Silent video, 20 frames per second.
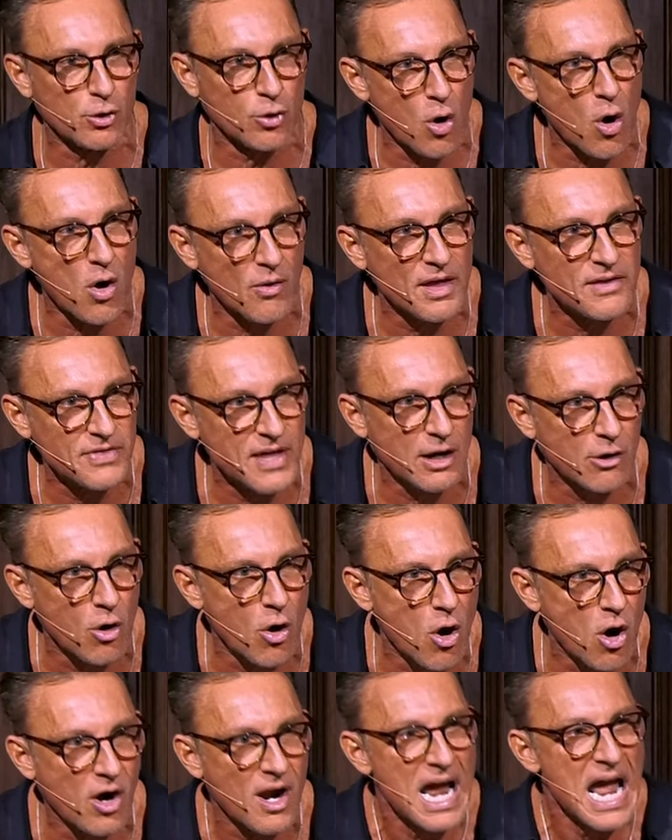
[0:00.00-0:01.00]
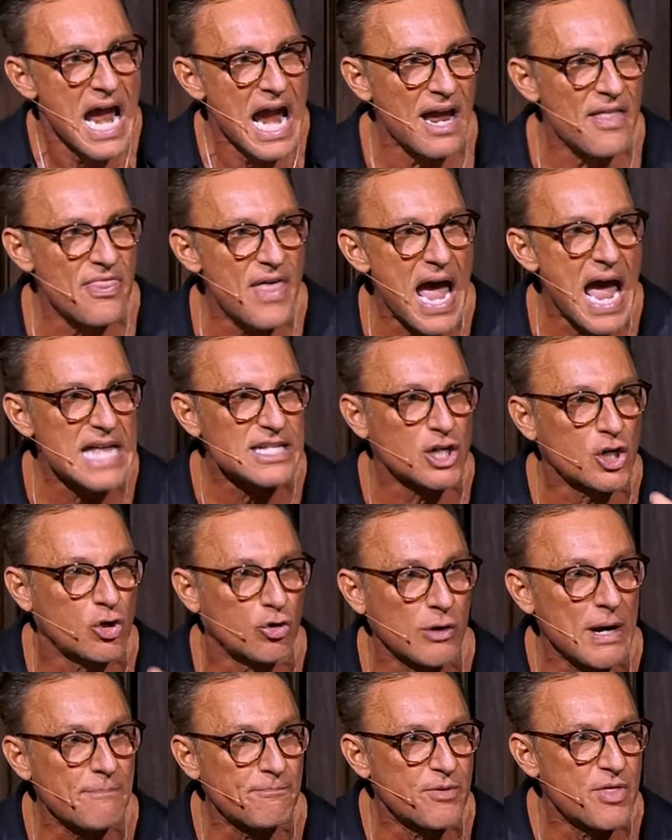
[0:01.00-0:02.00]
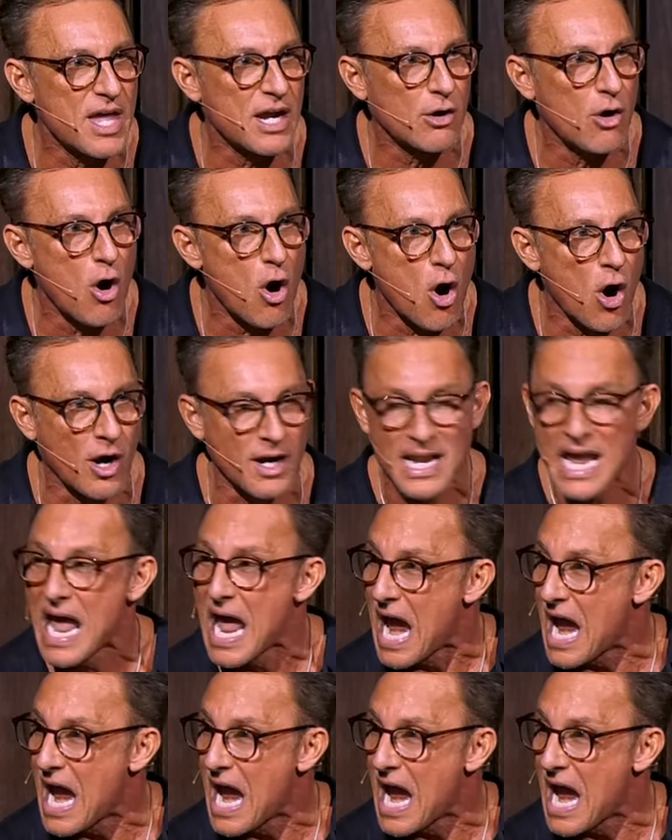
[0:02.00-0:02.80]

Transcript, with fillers: are all that there are. And that gripped their heart.